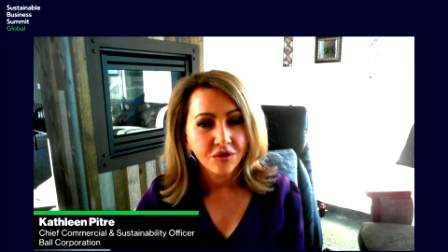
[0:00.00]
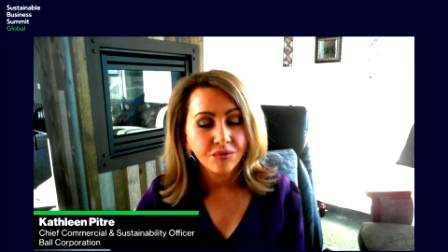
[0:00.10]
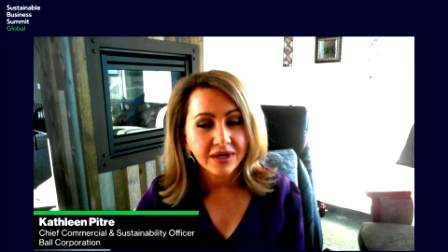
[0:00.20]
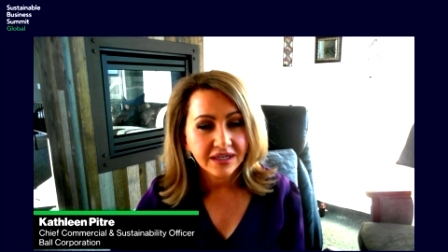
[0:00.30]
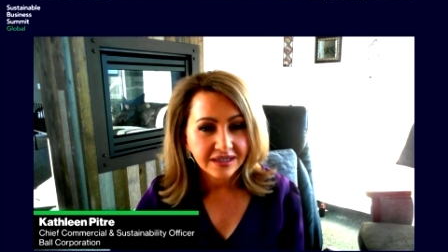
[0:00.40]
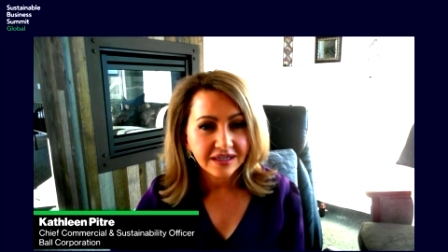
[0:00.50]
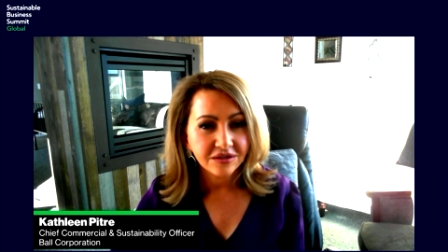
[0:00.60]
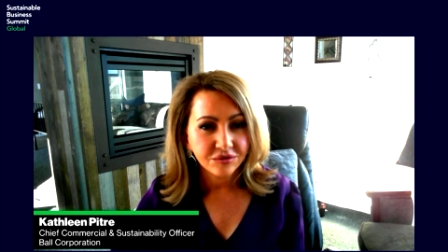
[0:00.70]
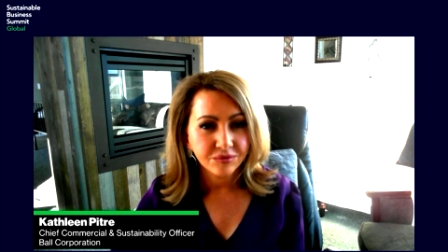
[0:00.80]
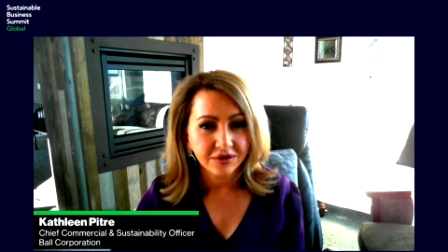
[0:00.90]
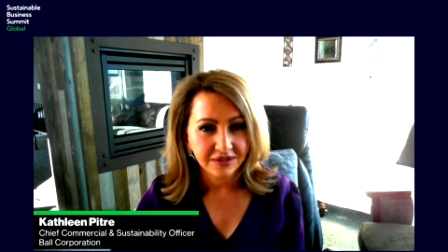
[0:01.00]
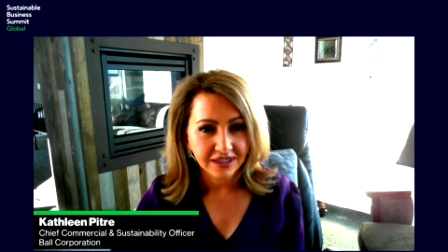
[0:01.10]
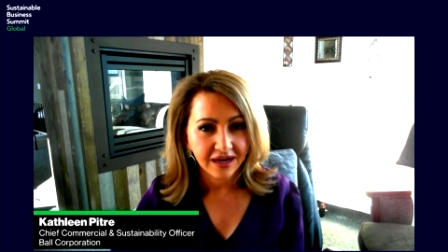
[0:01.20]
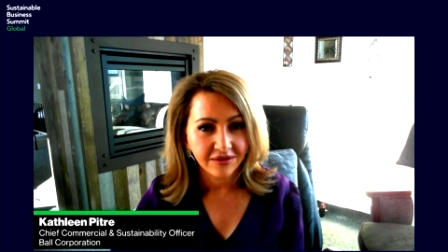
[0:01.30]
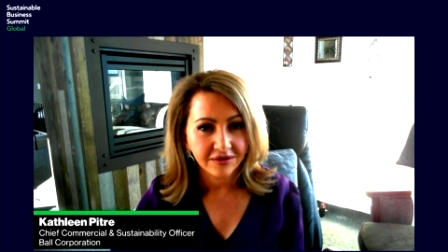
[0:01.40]
We need to work
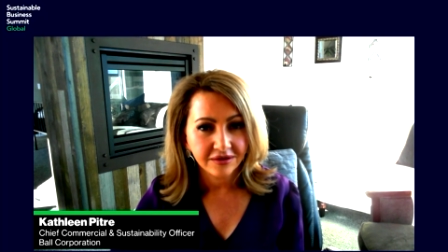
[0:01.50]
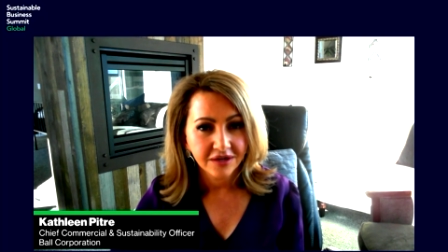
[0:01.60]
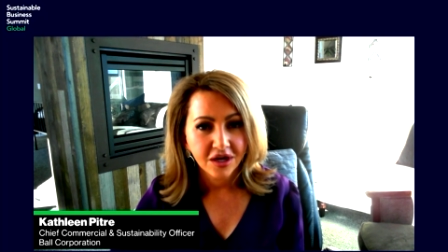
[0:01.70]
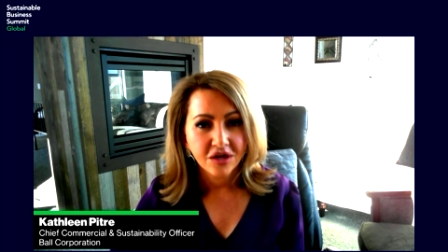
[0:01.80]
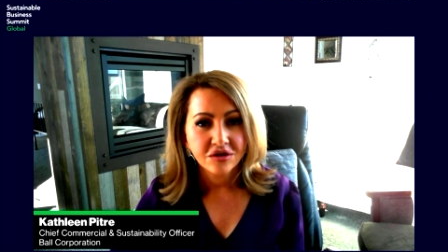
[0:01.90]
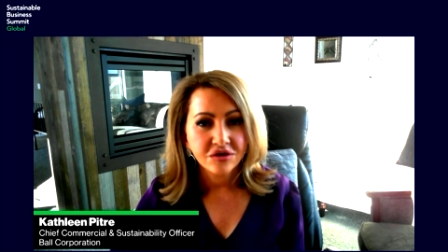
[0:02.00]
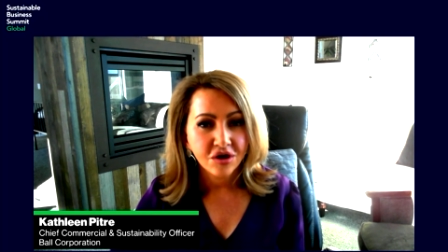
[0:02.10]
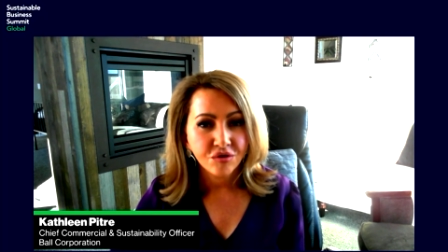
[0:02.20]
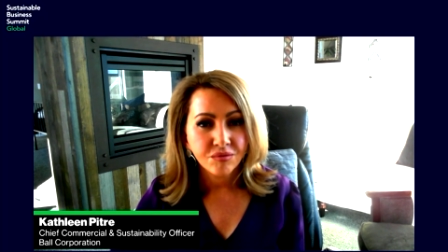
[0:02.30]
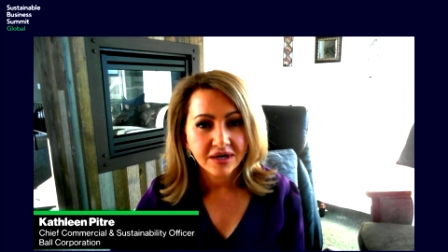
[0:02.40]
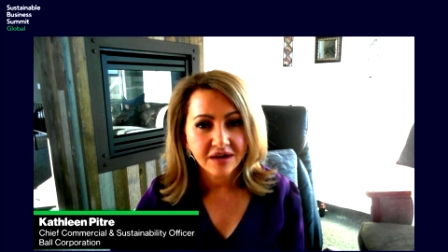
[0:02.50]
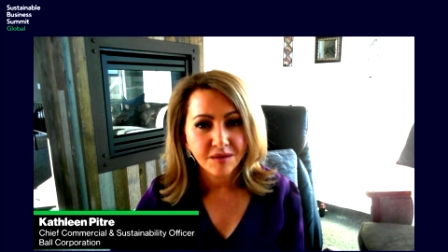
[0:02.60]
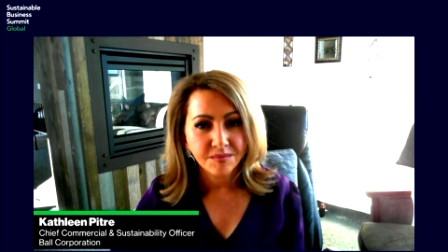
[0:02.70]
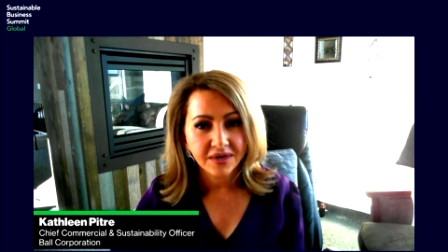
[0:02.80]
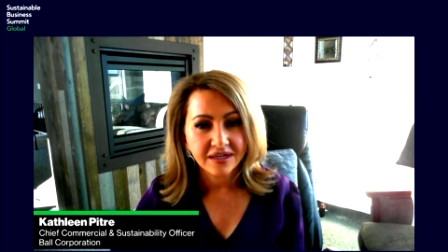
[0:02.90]
together. No one
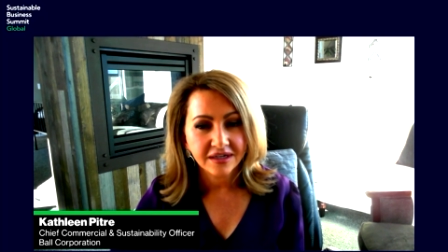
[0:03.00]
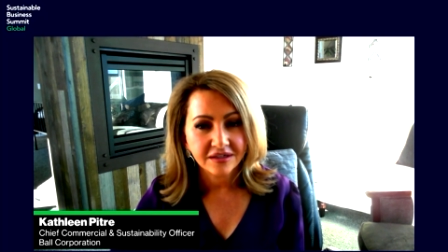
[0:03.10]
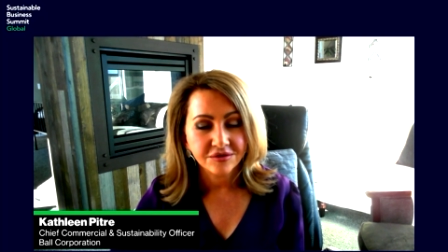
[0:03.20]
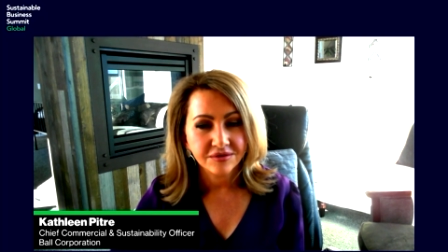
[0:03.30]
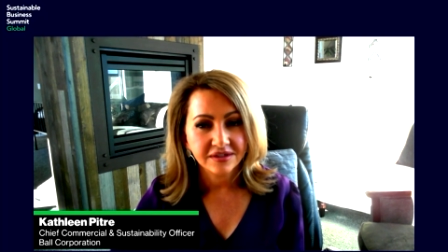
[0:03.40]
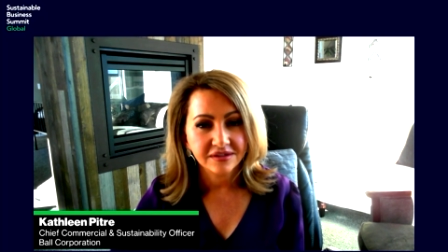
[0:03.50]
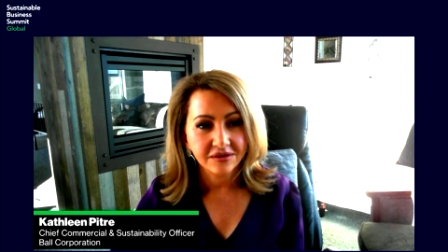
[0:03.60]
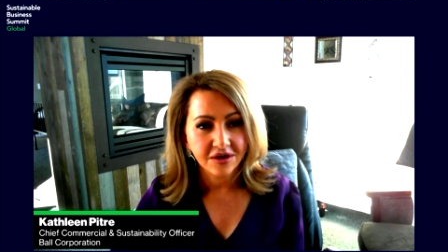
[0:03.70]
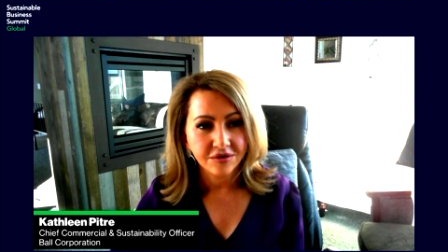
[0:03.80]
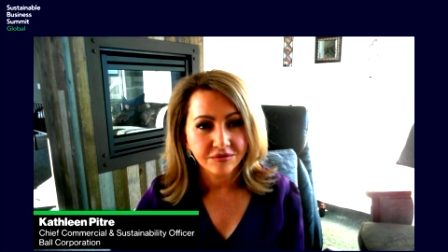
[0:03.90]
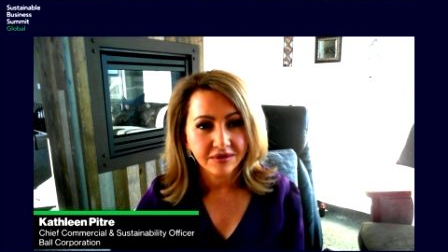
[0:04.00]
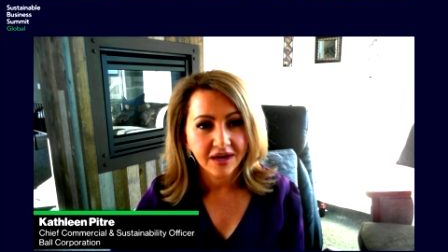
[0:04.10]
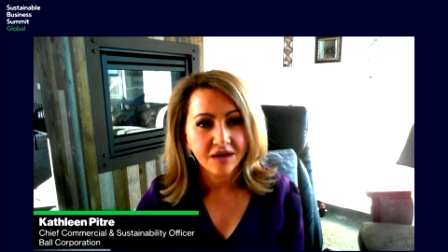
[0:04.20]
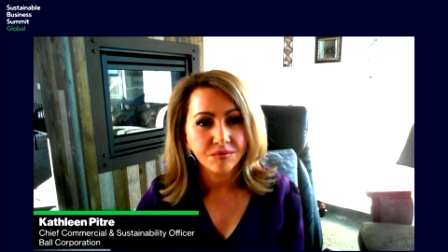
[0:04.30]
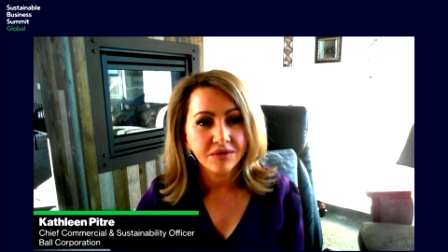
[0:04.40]
company can do this alone,
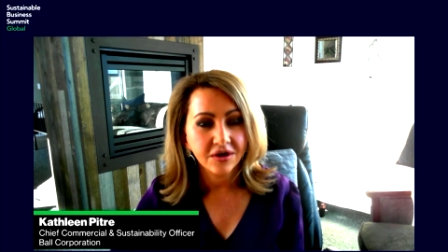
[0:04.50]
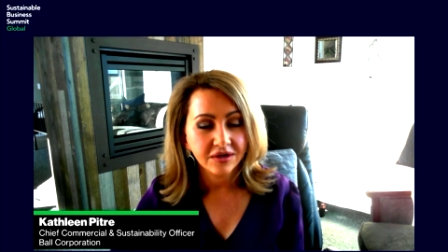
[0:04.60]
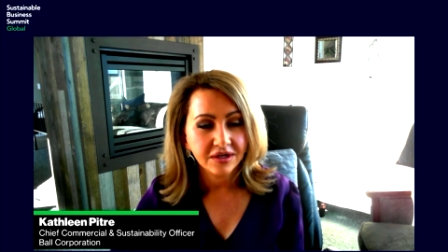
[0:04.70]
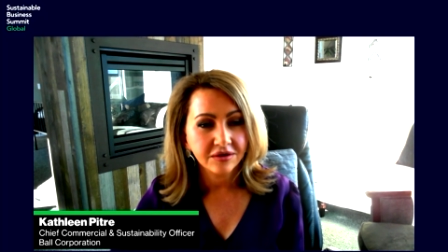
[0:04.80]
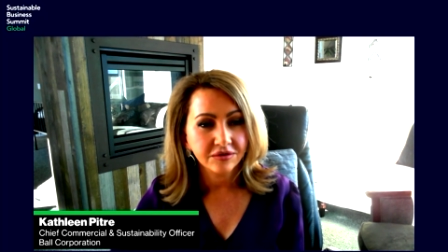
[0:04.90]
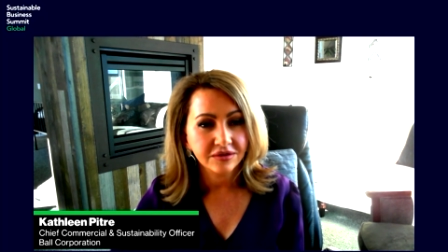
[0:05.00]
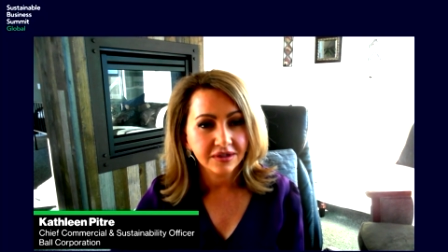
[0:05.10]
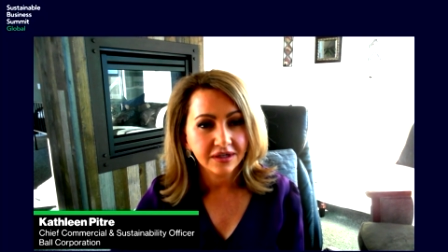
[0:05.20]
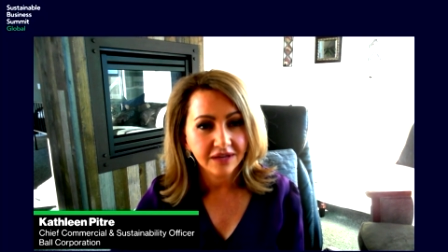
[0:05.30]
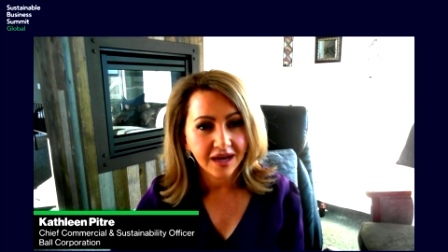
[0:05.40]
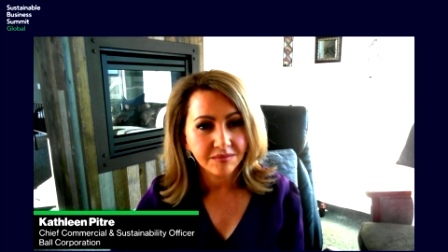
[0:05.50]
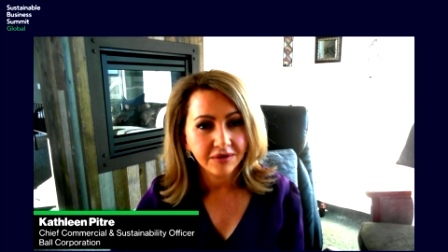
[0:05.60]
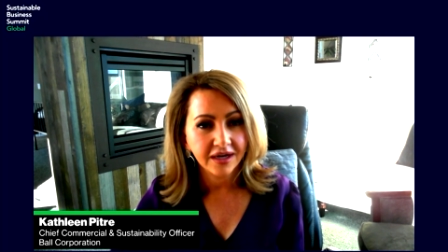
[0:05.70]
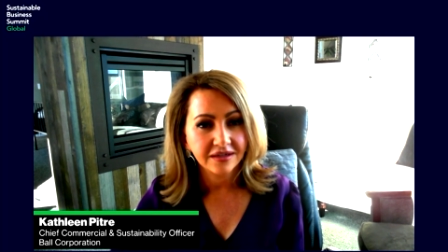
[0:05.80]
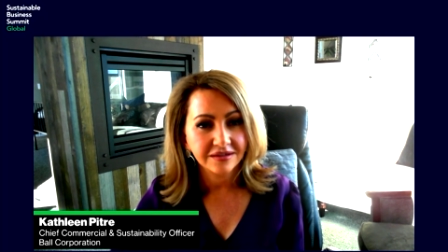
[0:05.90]
and we are eager to
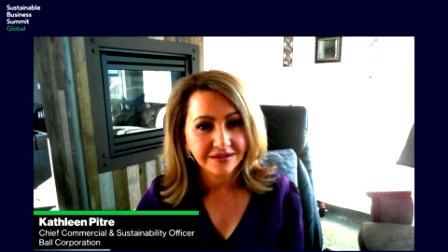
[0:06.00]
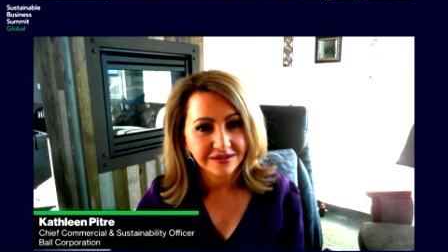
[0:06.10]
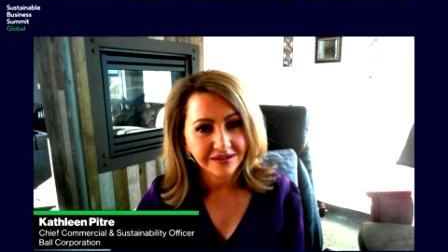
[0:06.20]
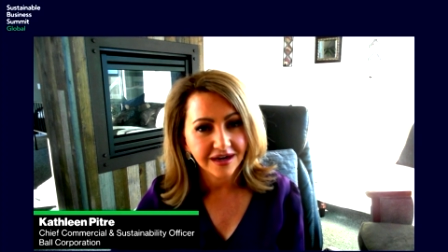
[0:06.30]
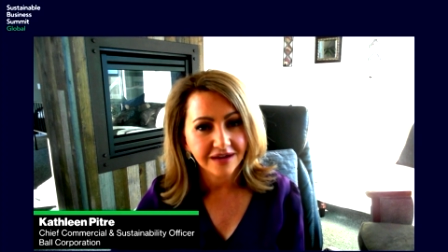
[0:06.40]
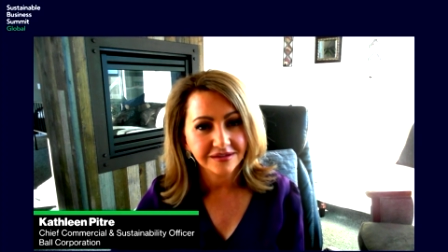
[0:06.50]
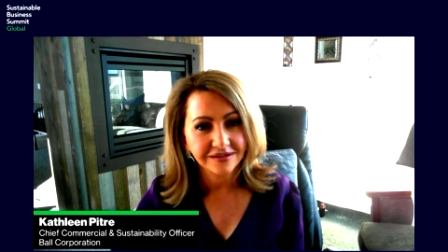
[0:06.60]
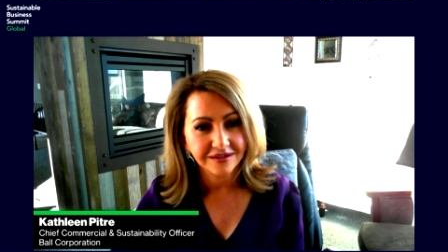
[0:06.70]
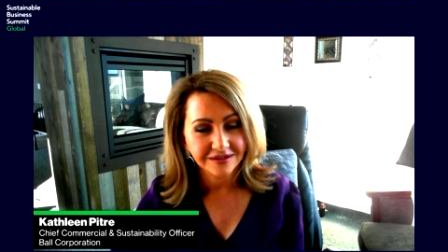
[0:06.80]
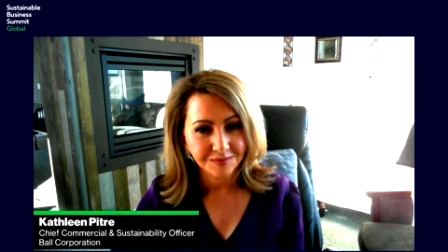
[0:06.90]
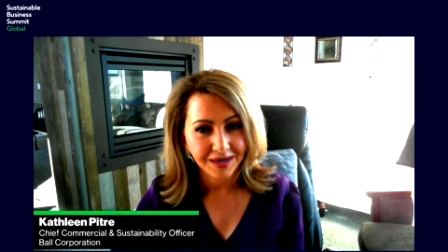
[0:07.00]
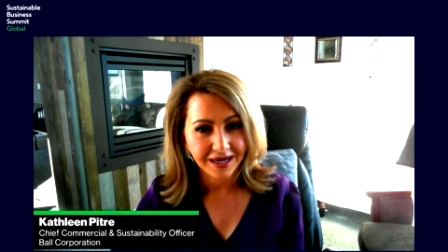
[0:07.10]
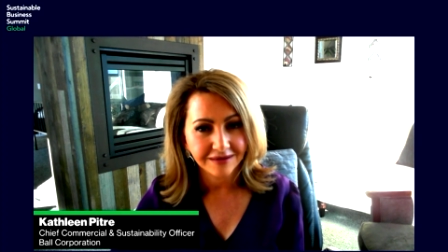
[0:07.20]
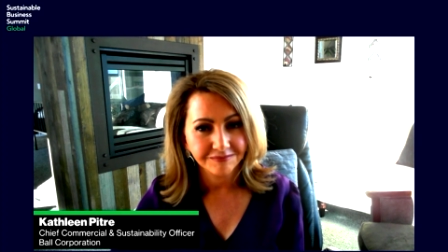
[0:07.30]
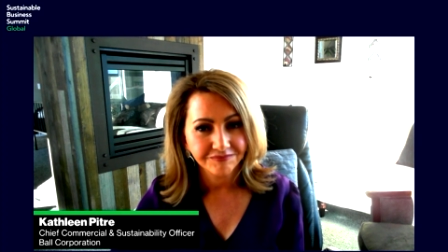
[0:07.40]
collaborate, to discuss, and
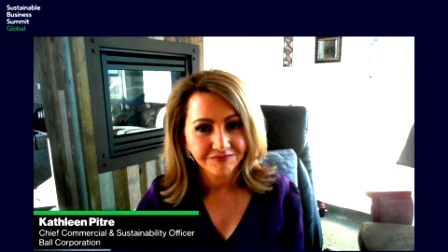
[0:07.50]
debate.